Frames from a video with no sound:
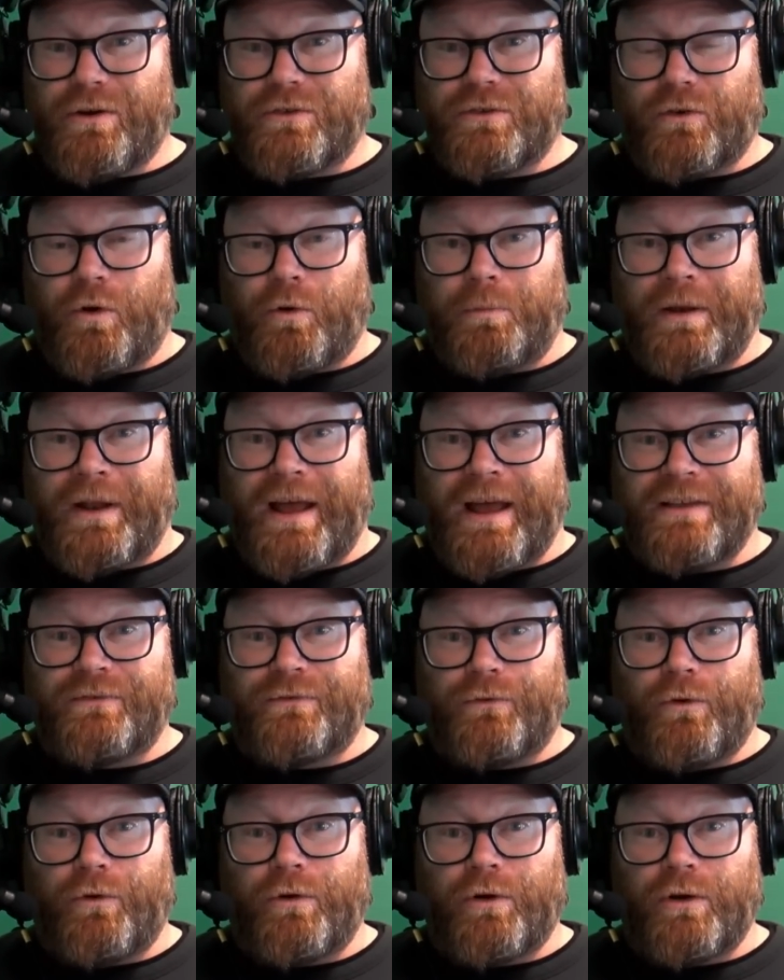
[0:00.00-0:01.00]
or players
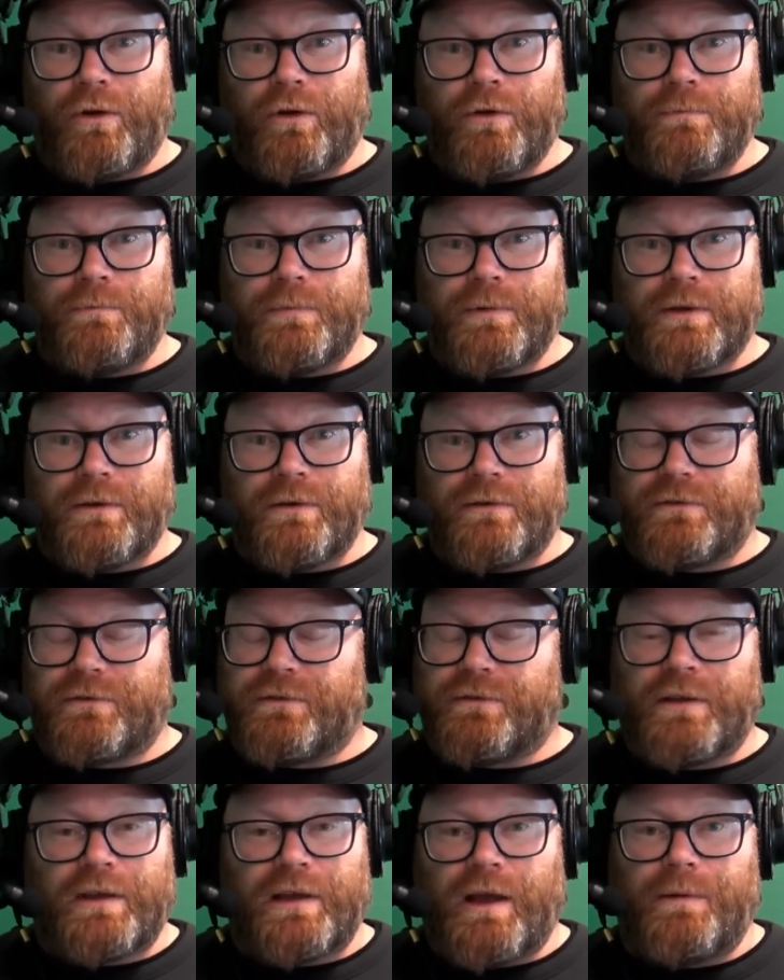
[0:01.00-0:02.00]
for a loop because
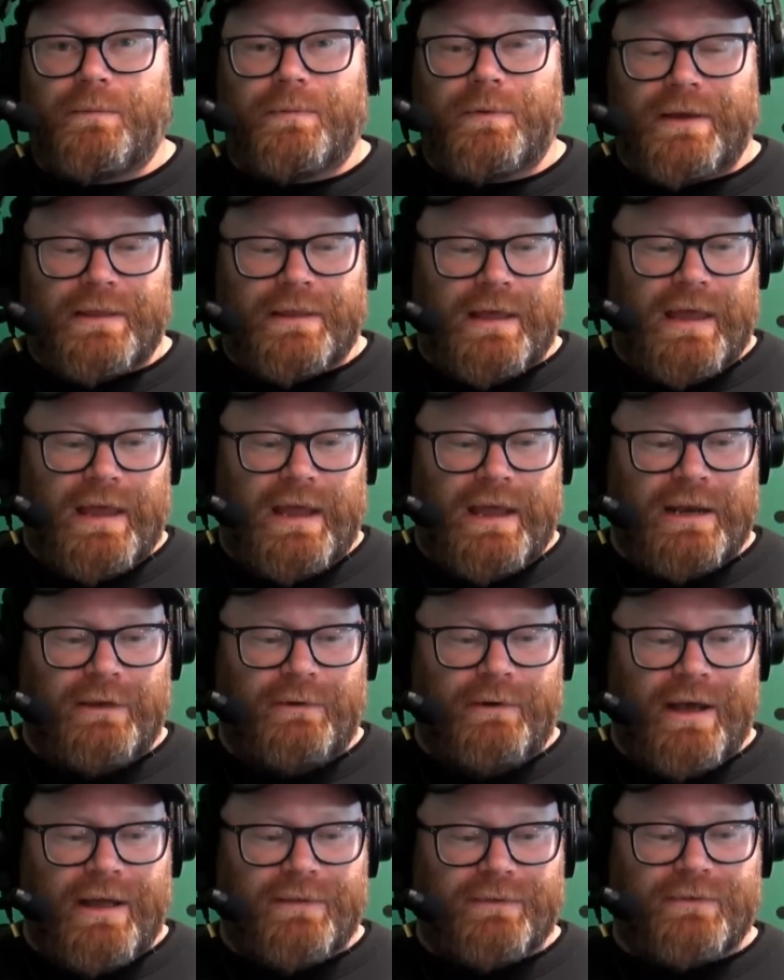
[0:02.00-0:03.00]
they're going to be there
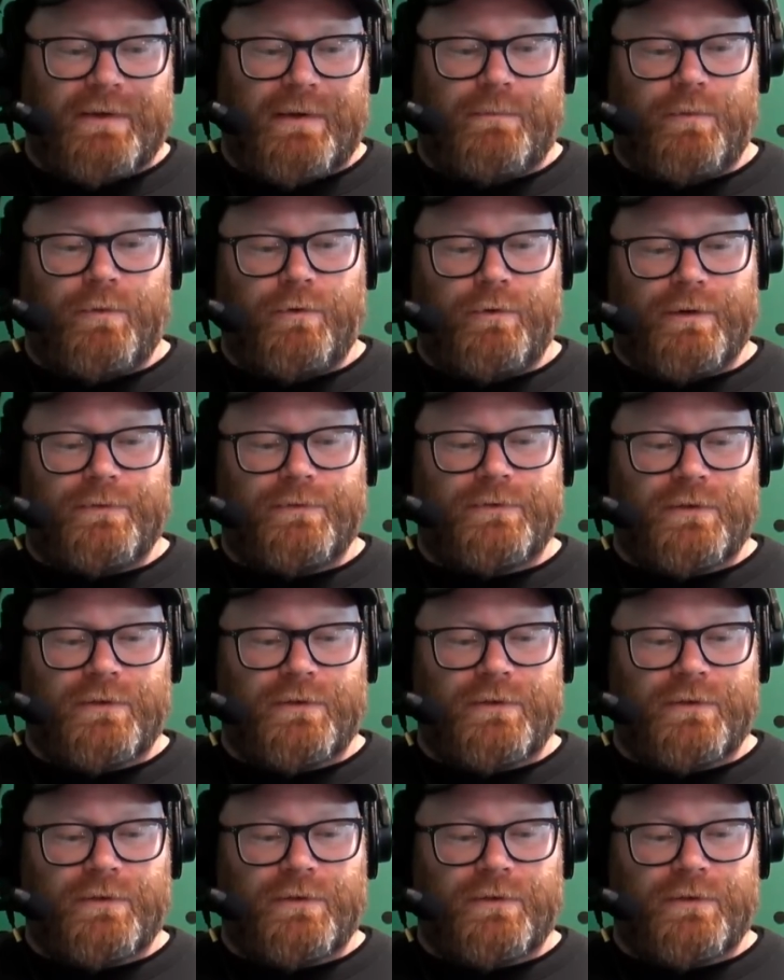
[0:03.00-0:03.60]
anyway at some point.